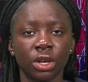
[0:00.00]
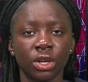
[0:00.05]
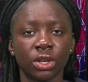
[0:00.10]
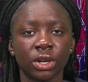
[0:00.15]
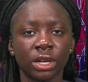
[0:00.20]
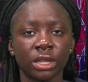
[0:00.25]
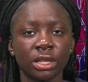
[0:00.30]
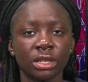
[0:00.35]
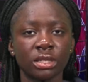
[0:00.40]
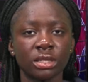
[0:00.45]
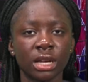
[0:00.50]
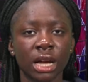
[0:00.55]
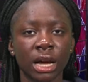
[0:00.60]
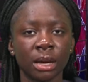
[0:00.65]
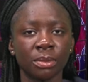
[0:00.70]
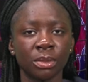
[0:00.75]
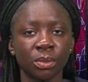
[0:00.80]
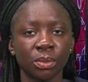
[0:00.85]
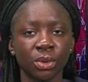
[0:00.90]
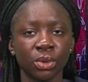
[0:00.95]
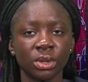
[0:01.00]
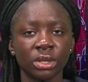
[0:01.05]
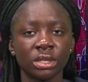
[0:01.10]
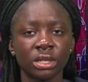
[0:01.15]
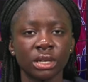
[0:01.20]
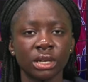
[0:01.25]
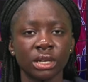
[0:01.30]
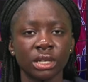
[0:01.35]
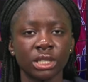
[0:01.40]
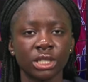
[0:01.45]
During this time, the moon
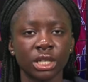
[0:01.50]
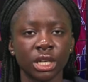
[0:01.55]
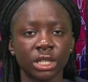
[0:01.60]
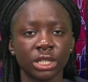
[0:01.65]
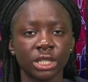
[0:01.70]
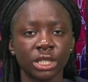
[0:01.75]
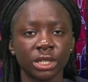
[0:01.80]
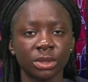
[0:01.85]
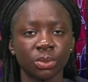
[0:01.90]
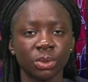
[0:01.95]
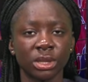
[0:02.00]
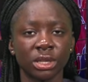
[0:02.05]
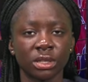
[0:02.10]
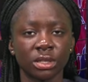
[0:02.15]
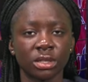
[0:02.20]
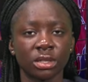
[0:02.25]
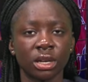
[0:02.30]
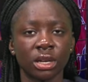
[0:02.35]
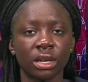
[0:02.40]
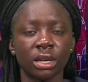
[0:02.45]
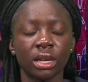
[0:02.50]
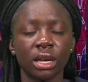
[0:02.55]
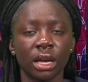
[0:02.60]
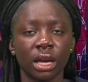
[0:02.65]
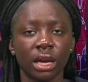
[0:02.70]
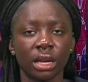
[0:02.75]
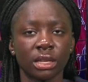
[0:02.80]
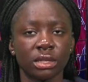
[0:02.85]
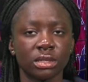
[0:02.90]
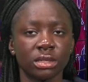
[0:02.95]
is in conjunction with the sun
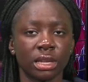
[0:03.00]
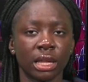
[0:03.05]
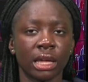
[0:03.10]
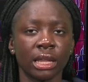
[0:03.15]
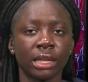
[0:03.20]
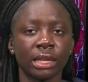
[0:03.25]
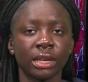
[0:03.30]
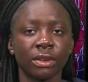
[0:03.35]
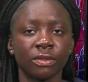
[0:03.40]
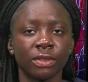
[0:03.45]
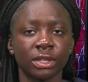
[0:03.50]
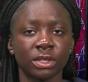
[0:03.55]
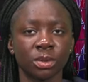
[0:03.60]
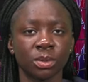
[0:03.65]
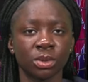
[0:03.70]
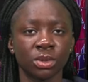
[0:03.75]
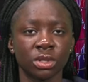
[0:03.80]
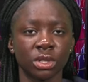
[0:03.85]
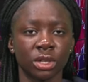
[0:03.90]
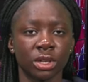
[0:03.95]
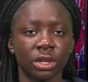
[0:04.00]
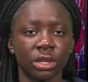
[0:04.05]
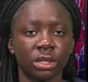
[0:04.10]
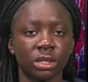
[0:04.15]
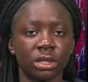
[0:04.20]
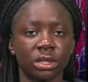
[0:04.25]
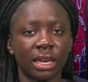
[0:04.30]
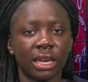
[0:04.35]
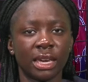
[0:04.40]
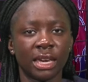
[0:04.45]
and is slightly invisible to
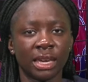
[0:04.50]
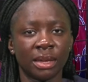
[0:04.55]
Earth.